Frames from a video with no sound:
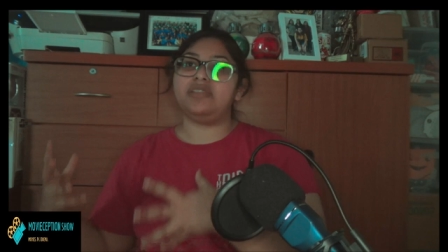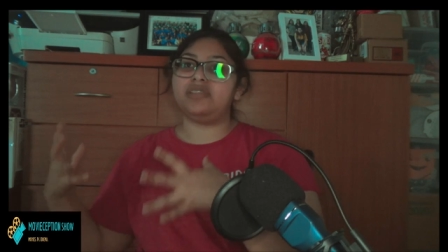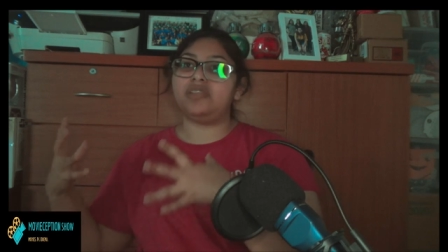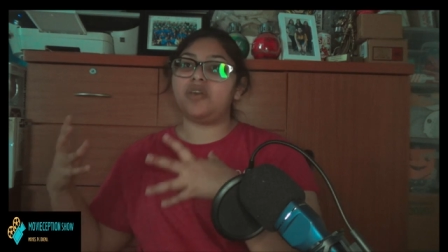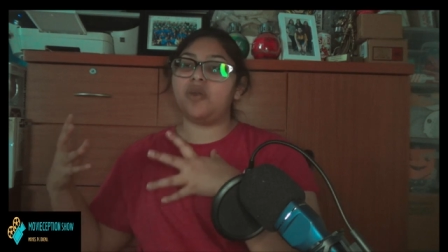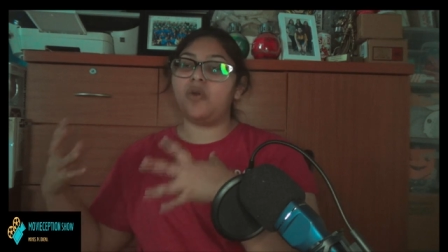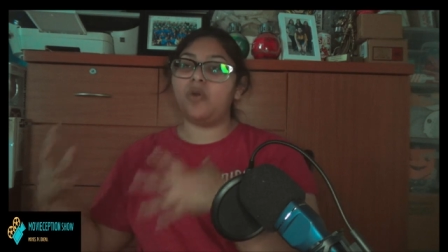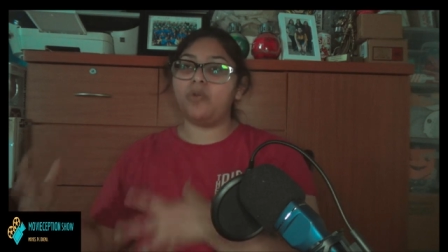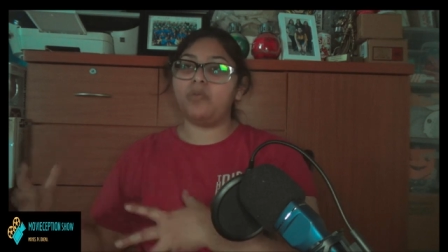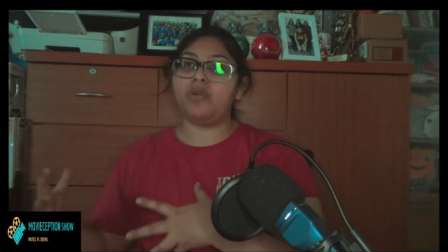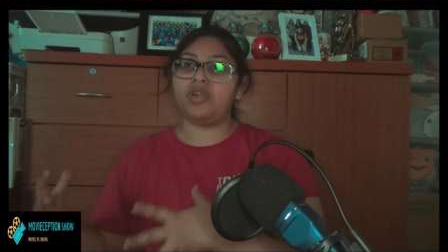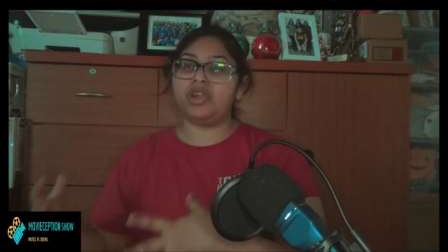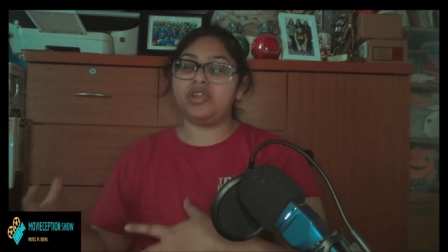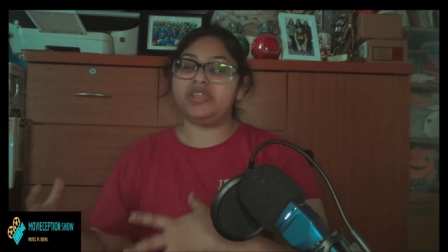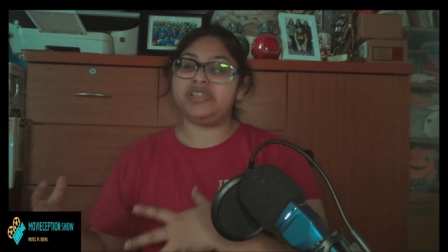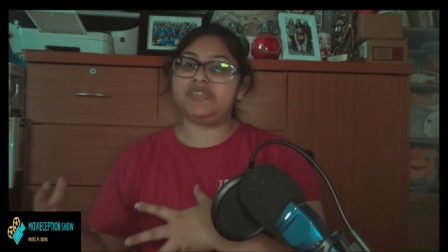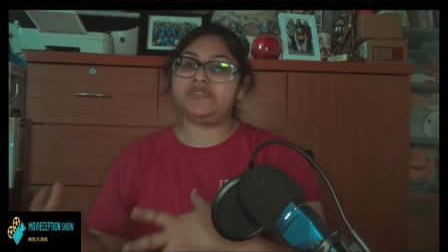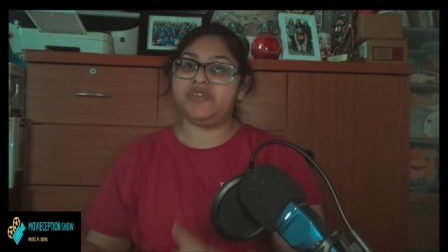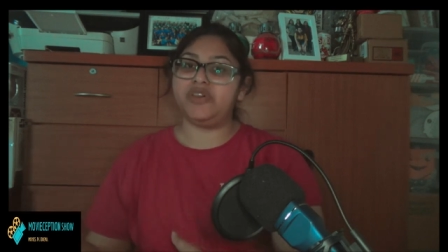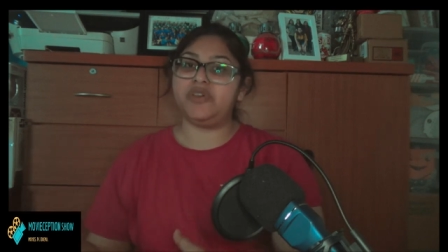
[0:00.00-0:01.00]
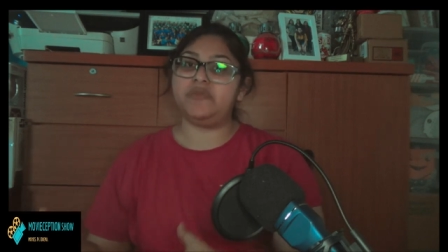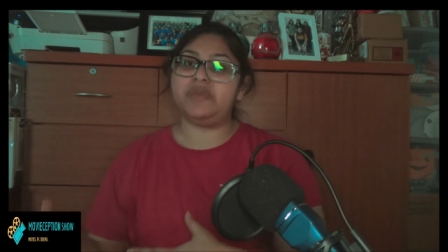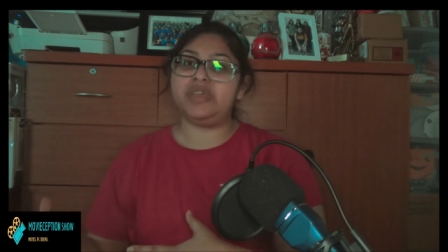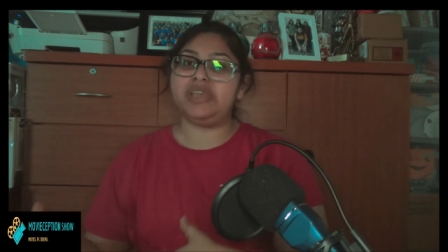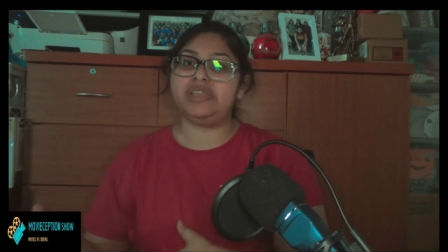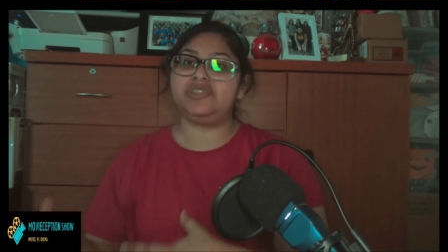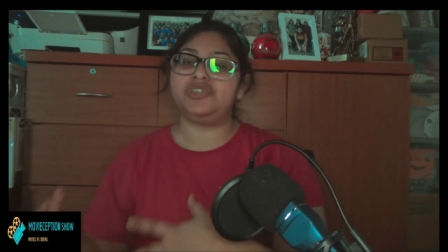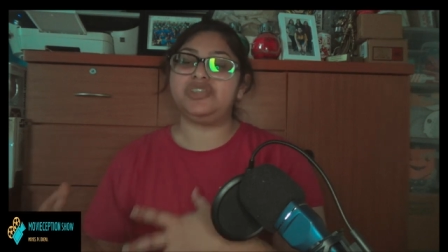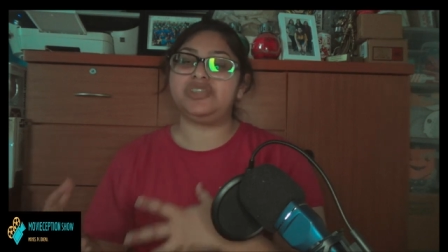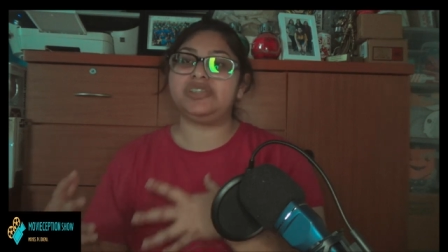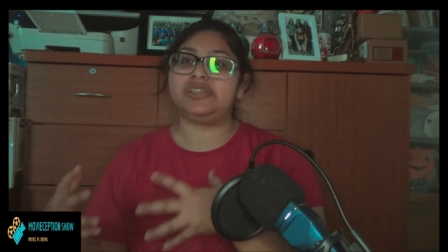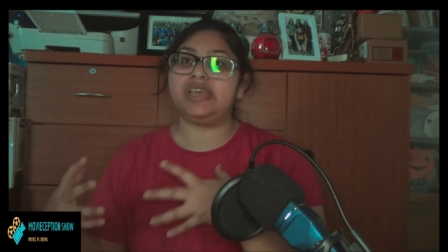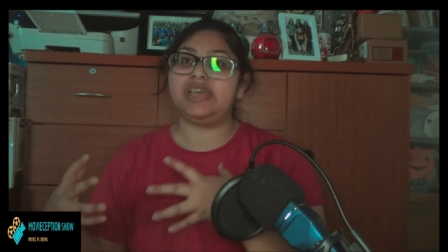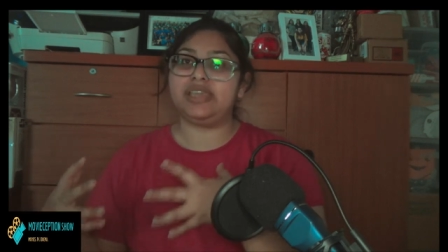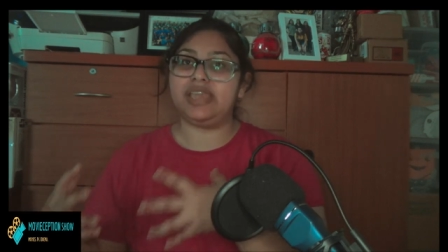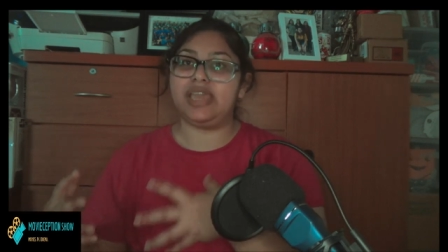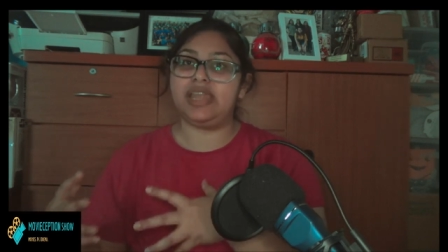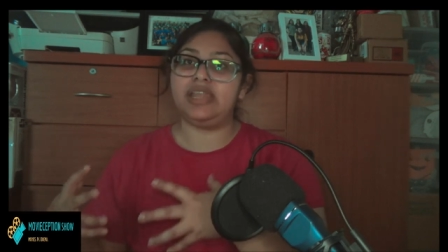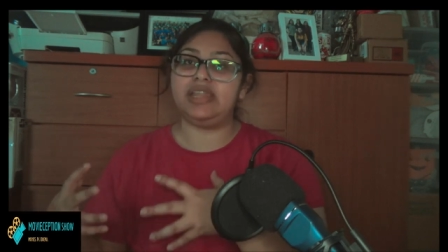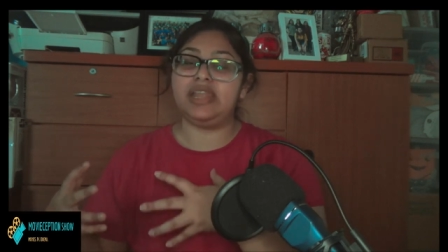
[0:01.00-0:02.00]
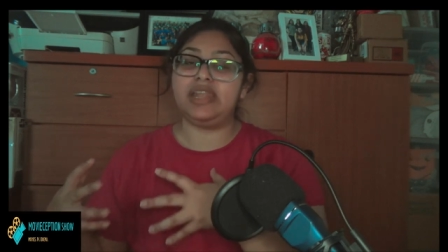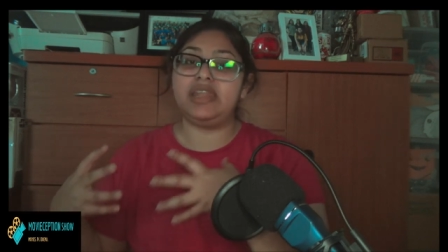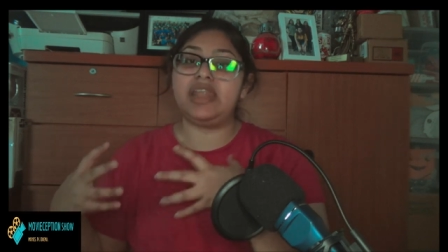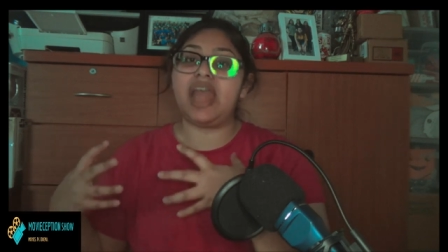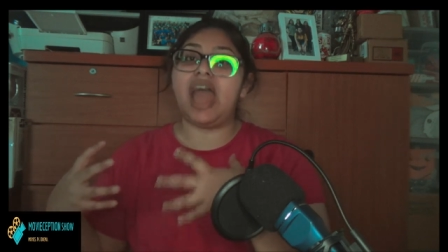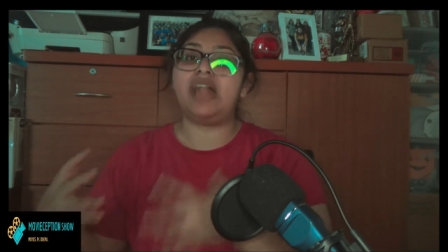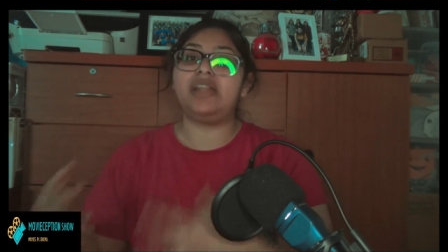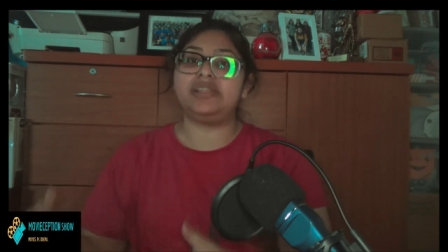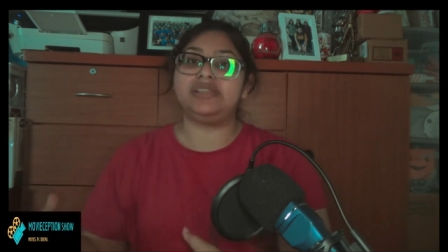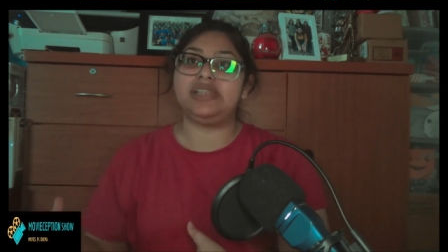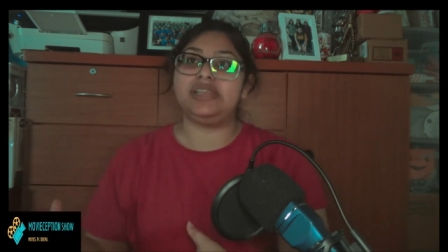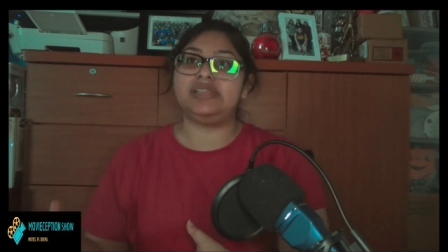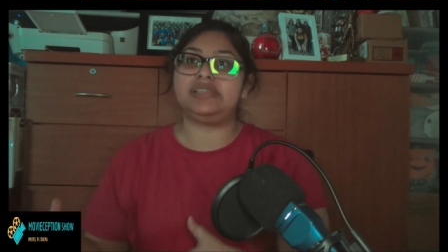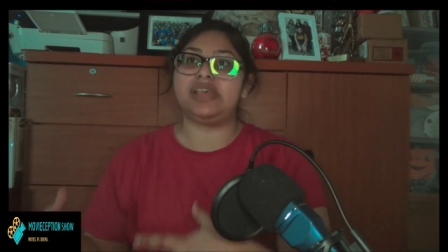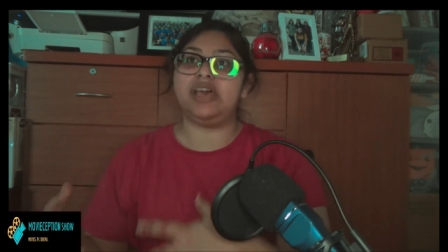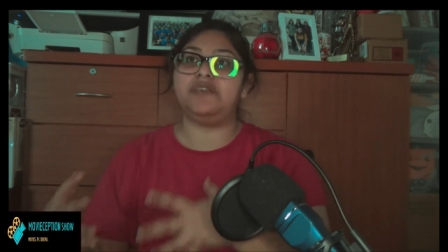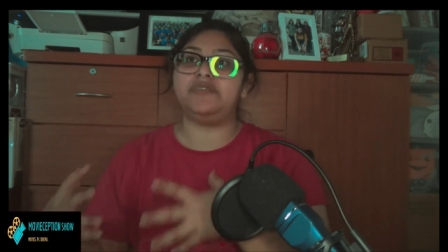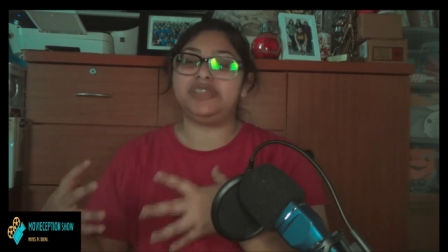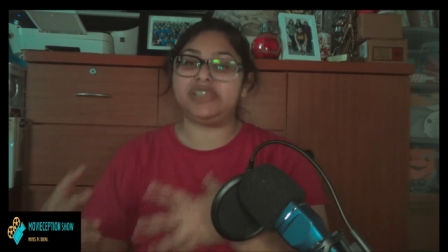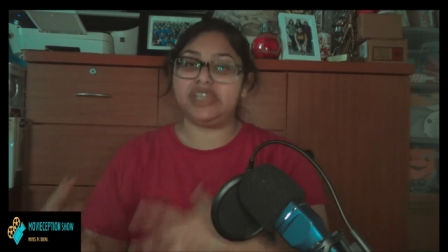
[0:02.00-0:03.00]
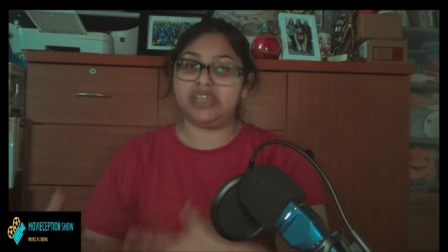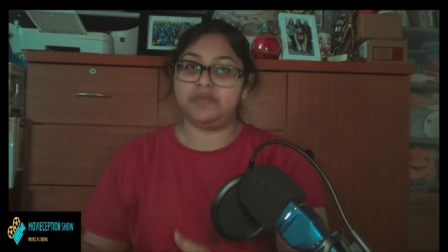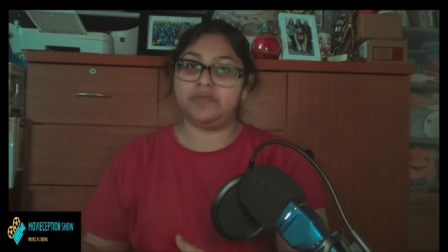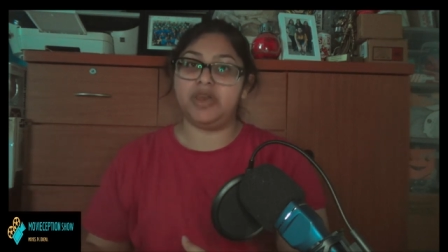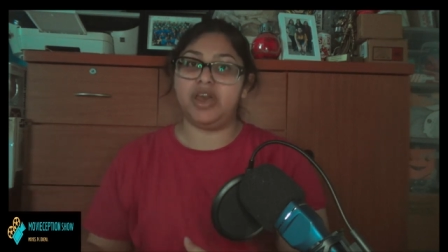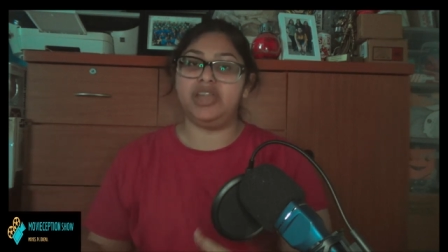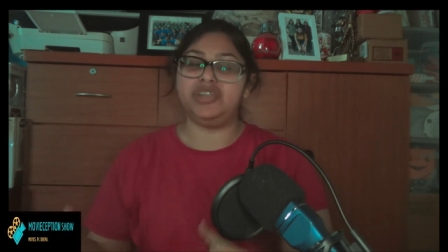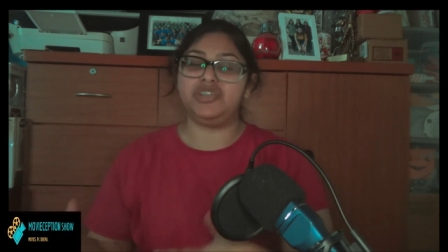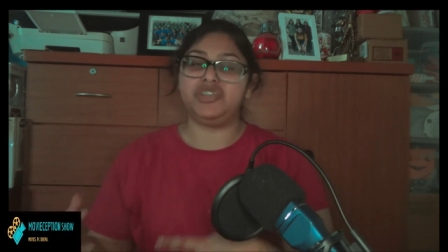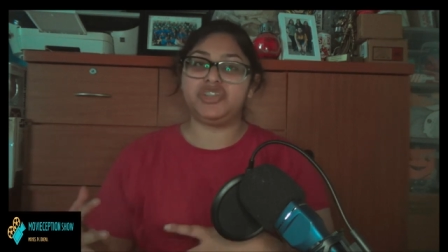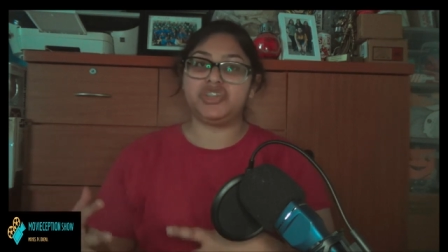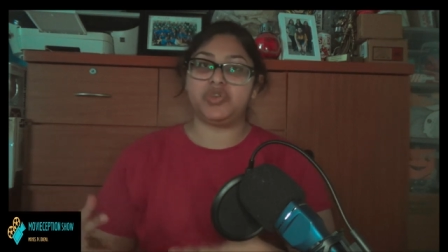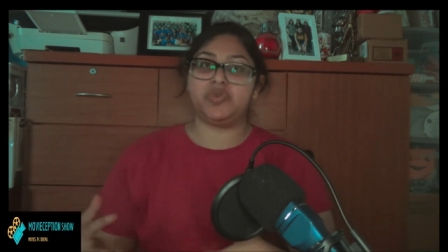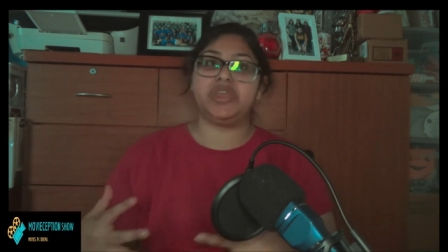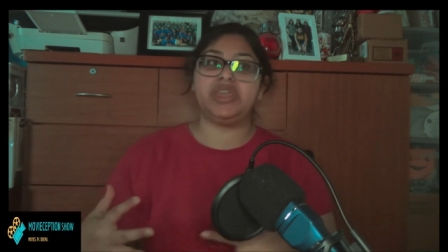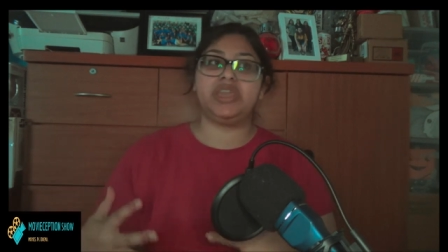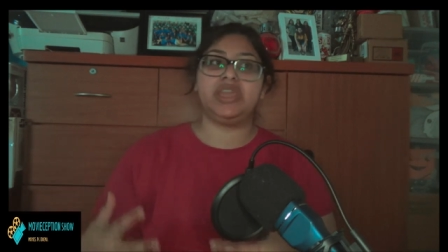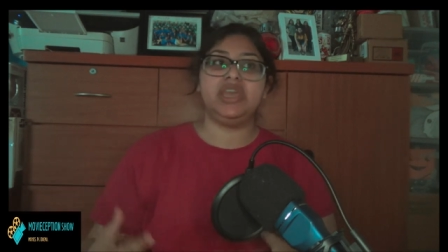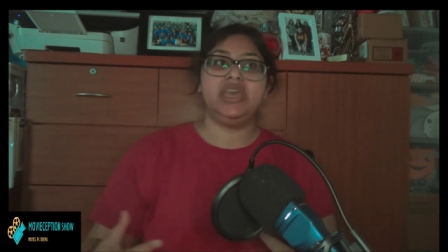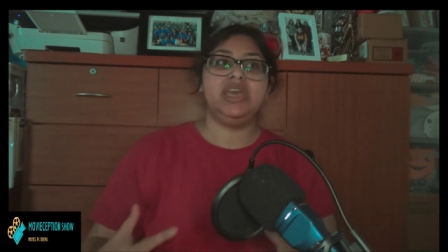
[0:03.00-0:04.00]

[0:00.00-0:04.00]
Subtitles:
the whole point of this film is just, again, an analysis of cinema and showing,